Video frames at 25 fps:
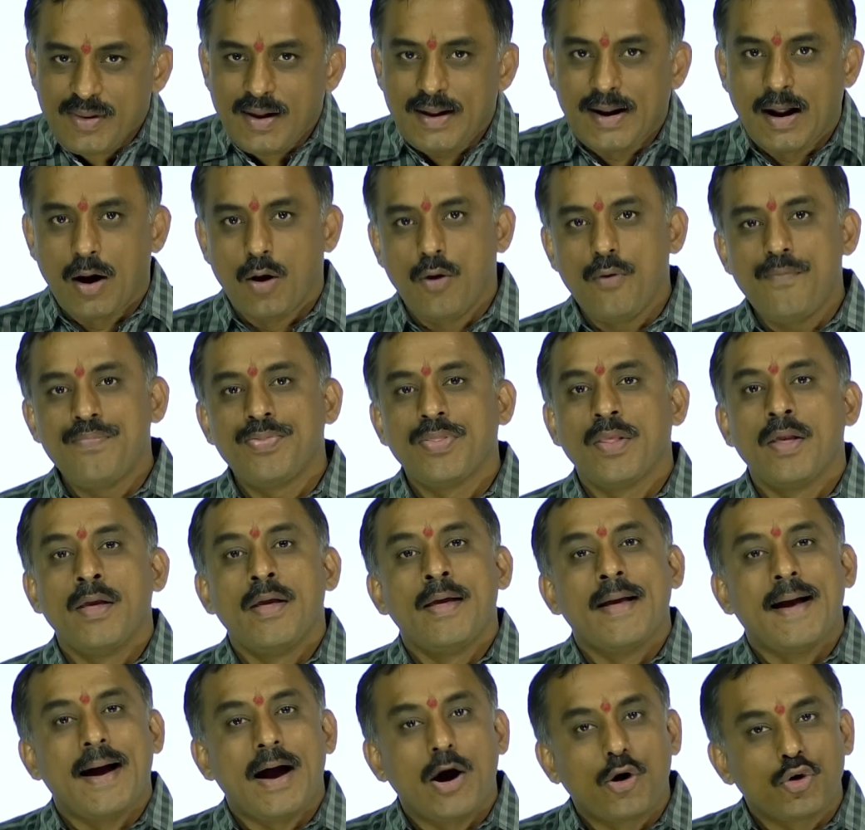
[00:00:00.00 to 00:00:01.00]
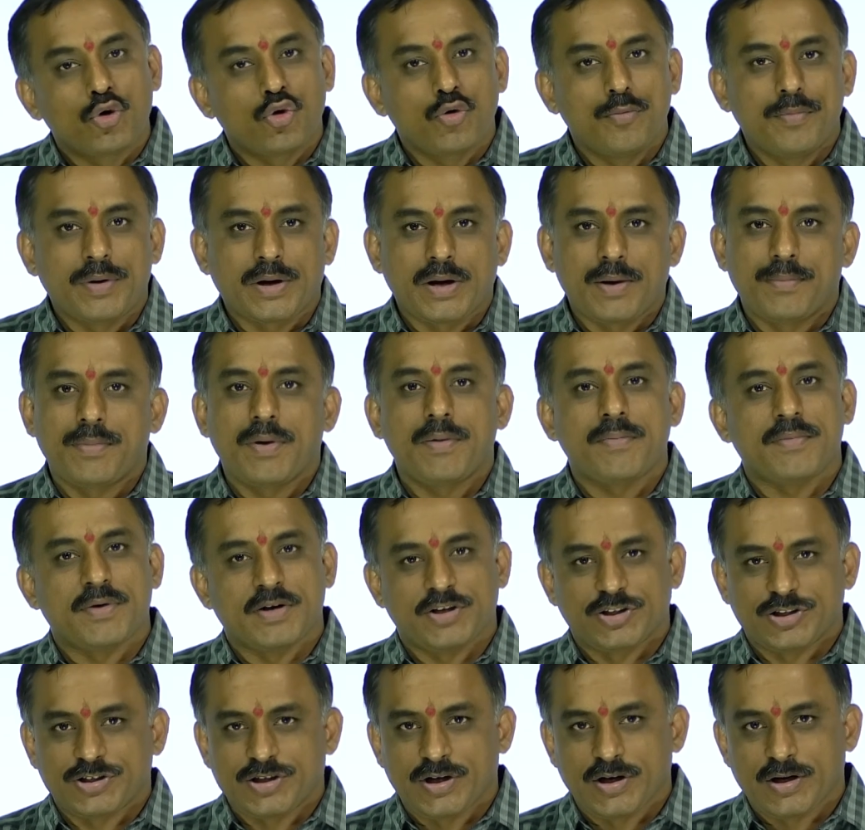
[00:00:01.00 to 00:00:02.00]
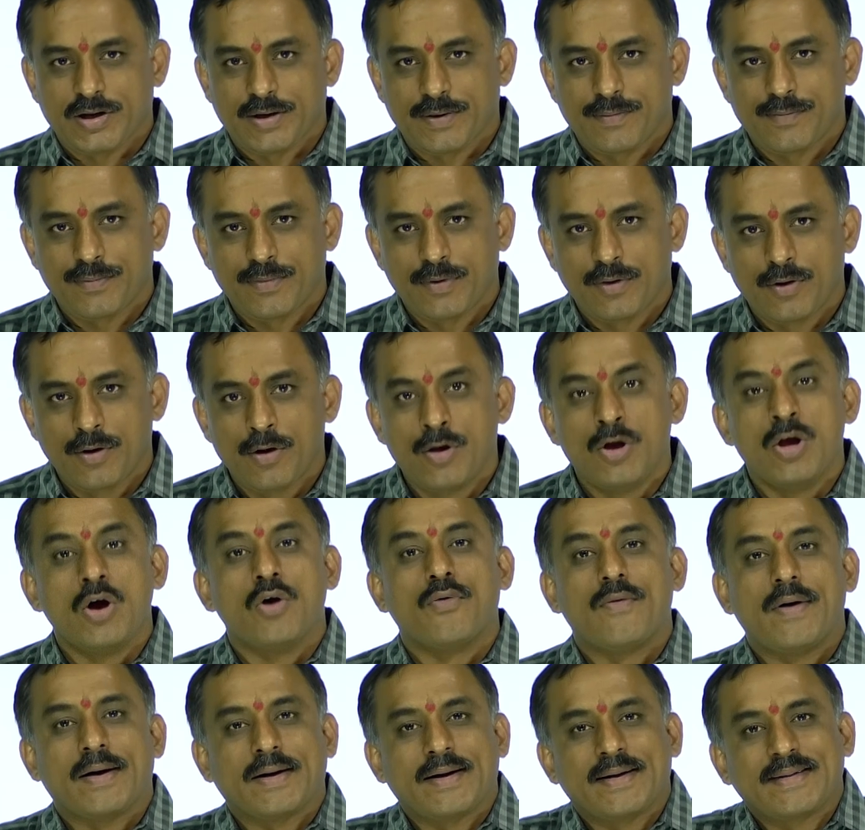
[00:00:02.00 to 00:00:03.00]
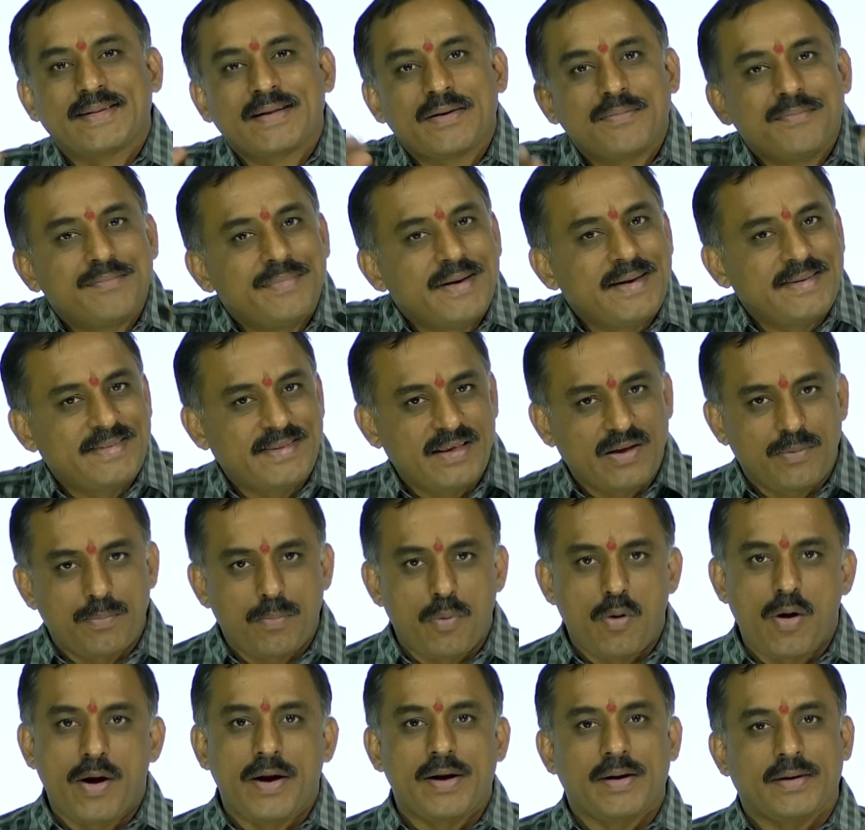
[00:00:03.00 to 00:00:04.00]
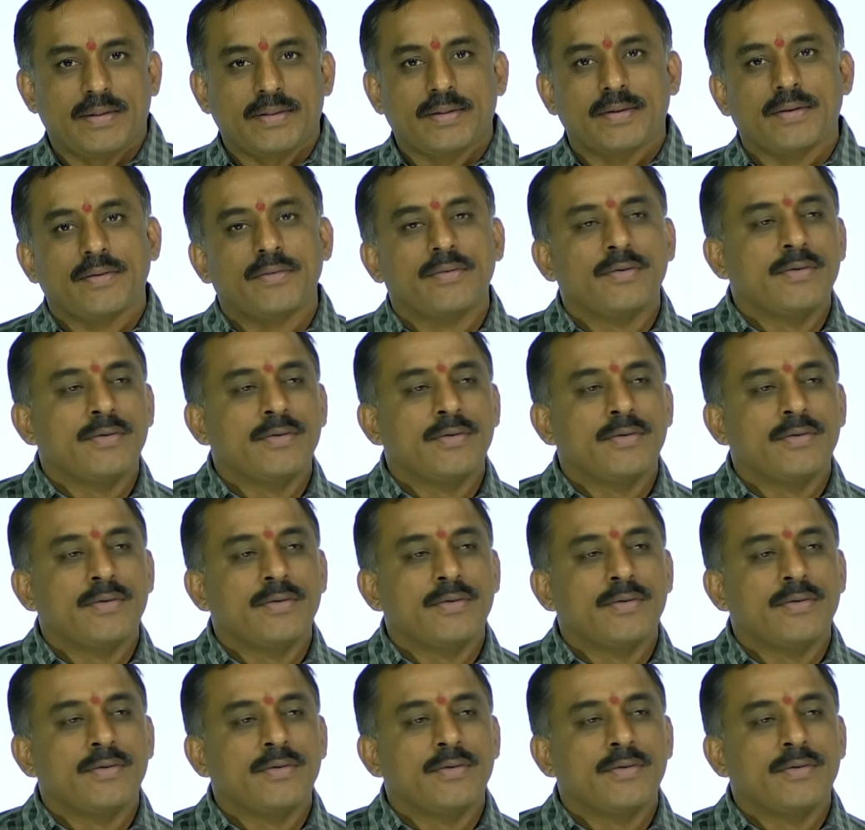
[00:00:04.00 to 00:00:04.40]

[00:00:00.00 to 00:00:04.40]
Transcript: Now, how to become a master? What are the basic points?